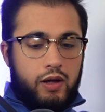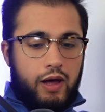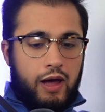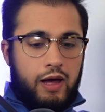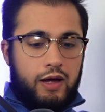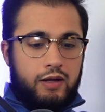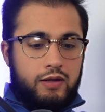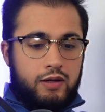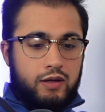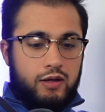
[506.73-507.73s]

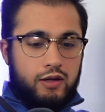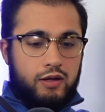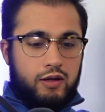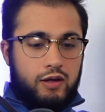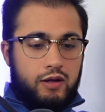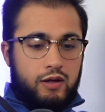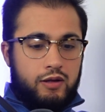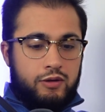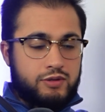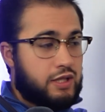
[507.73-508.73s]
And
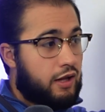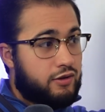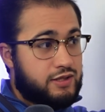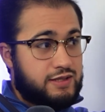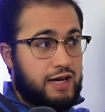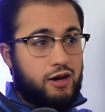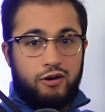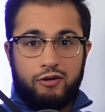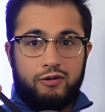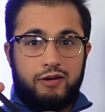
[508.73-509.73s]
there was another
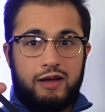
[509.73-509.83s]
cell.